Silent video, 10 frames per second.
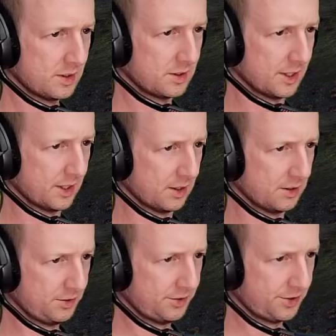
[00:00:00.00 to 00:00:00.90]
Okay,
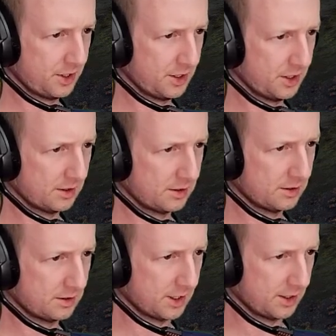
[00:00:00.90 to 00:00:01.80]
go and see.
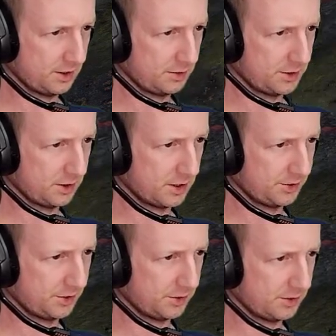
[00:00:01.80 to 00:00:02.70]
Okay, I don't know what you
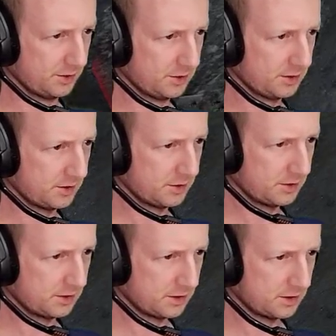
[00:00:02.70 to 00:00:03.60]
guys are doing.
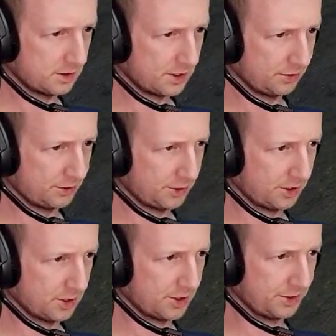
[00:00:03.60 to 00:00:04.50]
Oh, you still got a
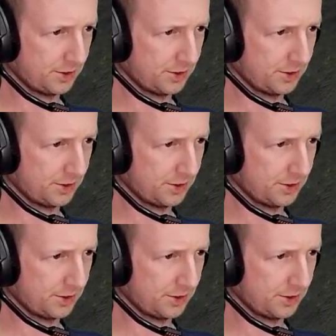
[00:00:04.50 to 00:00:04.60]
guy on the